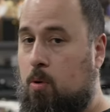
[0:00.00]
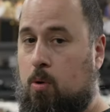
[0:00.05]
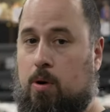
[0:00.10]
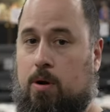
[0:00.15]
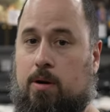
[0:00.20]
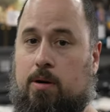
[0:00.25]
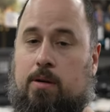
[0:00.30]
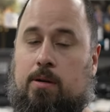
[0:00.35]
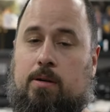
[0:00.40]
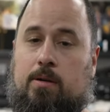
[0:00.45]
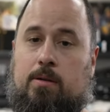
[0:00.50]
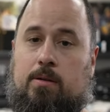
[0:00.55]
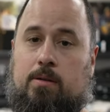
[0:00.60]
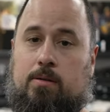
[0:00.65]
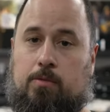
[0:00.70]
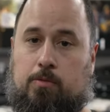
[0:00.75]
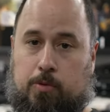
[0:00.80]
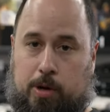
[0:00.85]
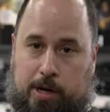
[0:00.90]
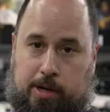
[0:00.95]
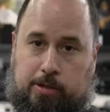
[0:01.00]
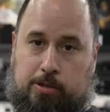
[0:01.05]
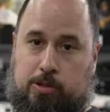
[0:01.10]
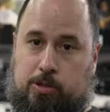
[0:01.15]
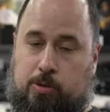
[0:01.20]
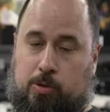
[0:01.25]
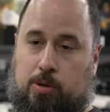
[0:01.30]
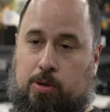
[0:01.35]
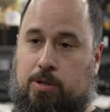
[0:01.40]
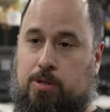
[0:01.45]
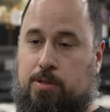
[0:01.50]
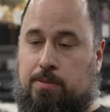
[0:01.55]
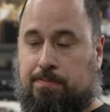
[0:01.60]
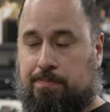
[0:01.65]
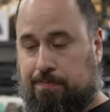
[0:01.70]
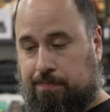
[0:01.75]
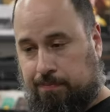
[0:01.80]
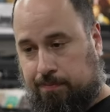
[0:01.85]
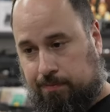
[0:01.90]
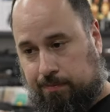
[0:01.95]
mortar record stores,
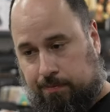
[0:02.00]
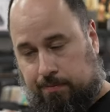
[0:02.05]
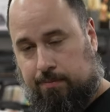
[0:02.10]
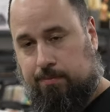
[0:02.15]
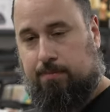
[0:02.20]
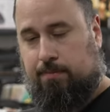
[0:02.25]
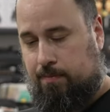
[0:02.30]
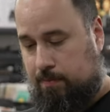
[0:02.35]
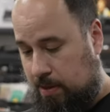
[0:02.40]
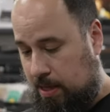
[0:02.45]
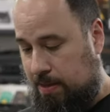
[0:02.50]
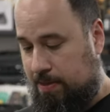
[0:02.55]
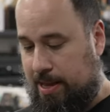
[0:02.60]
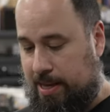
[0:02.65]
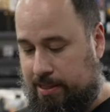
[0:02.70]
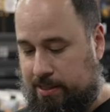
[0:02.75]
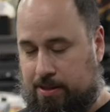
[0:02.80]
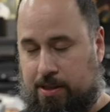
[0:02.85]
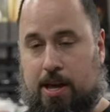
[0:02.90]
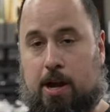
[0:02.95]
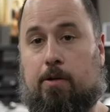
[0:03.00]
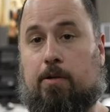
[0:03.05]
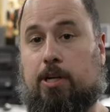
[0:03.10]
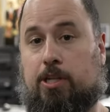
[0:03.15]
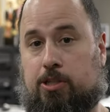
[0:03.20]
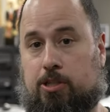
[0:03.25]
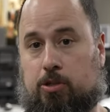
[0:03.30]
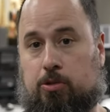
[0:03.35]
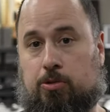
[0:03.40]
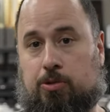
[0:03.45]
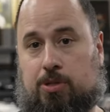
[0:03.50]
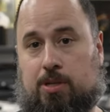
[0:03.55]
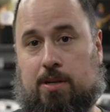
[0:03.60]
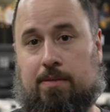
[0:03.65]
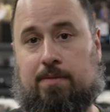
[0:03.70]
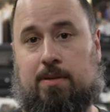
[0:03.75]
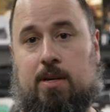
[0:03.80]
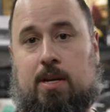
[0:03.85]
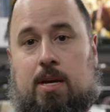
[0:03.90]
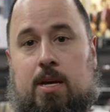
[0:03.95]
that's their exclusive.